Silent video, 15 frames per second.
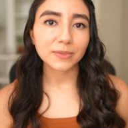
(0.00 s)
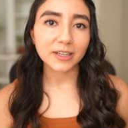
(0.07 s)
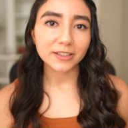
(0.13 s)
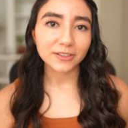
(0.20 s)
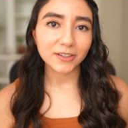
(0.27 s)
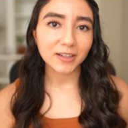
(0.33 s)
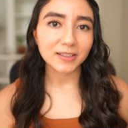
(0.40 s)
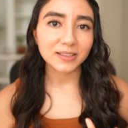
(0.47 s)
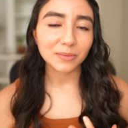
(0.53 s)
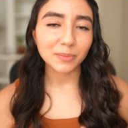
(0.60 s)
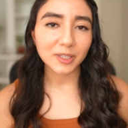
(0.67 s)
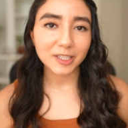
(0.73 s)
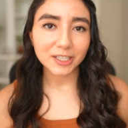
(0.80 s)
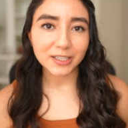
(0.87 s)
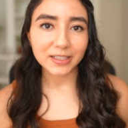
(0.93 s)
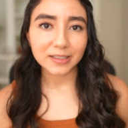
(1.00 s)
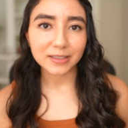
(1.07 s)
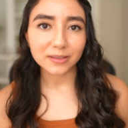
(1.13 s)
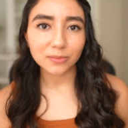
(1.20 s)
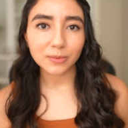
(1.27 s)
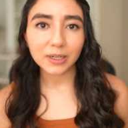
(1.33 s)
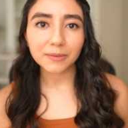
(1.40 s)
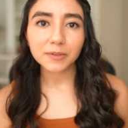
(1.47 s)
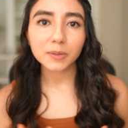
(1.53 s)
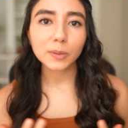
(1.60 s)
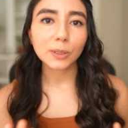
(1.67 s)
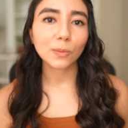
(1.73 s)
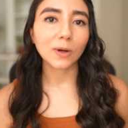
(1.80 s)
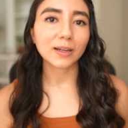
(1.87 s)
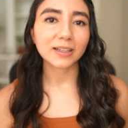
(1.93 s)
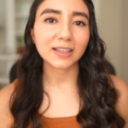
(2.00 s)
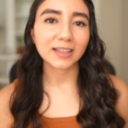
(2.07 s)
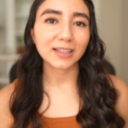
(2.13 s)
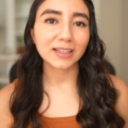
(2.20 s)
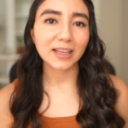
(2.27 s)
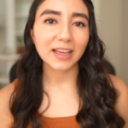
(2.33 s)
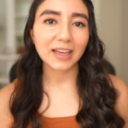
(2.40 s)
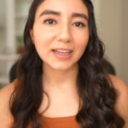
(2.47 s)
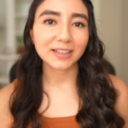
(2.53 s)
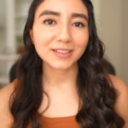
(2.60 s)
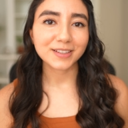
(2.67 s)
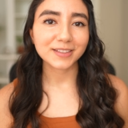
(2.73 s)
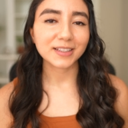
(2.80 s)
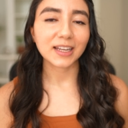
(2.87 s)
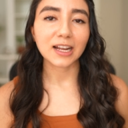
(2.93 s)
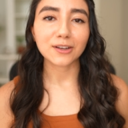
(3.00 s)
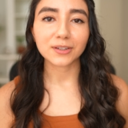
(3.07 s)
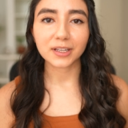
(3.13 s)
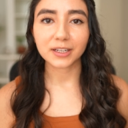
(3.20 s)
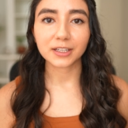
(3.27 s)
restaurants, and beaches whenever we wanted and just get out and